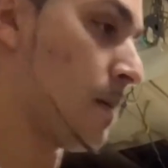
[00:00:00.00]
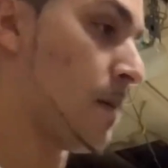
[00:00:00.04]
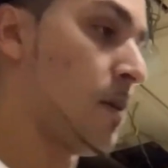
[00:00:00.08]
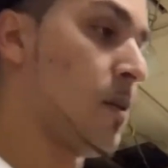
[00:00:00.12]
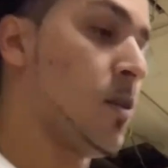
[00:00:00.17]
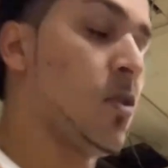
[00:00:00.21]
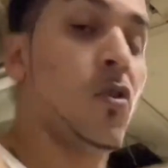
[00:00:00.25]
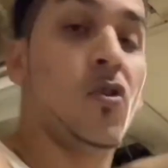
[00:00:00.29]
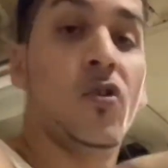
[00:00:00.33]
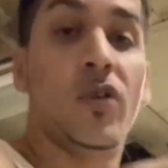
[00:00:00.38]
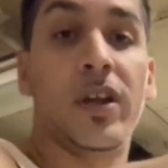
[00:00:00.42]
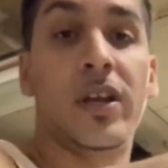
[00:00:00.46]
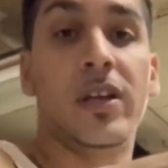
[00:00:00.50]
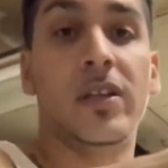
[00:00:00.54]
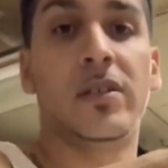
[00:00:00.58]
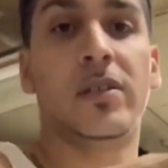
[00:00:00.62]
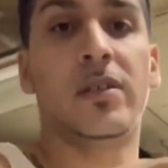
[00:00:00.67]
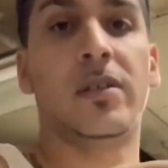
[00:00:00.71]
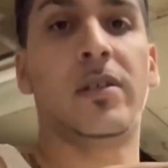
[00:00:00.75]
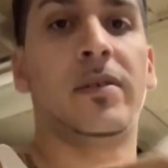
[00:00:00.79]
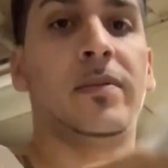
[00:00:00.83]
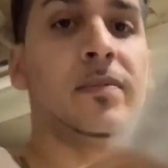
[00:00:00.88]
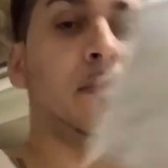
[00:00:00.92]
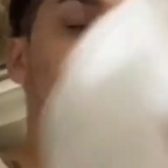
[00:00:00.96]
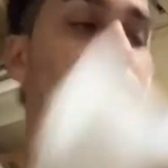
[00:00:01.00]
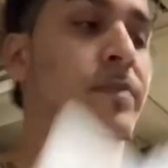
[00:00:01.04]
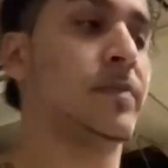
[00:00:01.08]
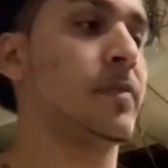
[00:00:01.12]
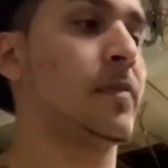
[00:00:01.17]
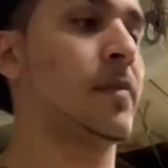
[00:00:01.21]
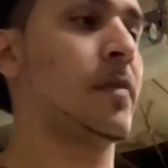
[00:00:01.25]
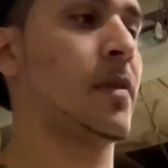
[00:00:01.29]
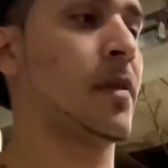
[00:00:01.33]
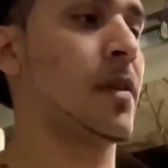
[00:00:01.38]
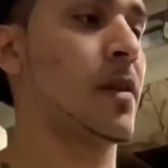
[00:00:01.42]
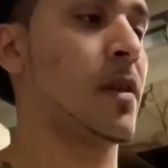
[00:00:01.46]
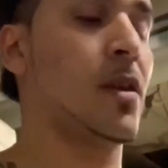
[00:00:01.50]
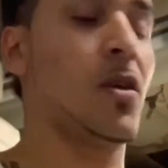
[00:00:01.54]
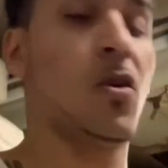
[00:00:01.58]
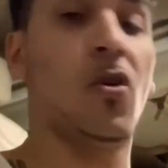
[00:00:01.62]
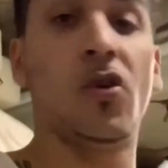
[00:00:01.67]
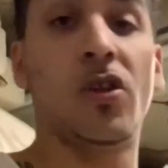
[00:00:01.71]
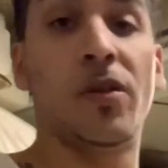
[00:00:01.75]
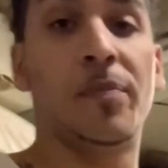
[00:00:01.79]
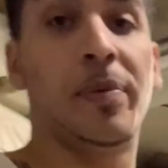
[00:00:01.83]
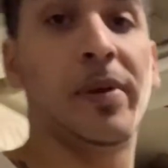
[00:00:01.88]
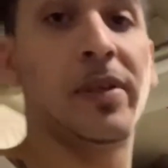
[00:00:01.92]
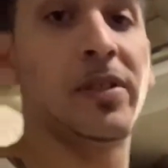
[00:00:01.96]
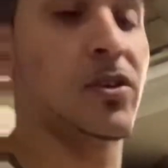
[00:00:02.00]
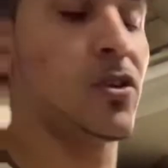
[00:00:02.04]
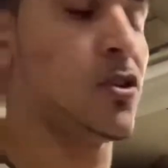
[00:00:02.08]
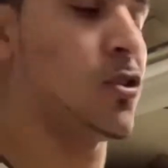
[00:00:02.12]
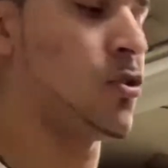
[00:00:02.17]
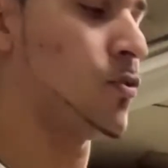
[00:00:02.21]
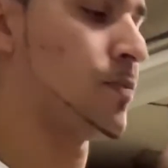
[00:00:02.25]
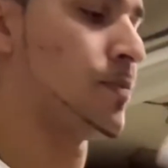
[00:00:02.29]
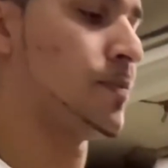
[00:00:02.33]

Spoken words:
or easier. All depends on you.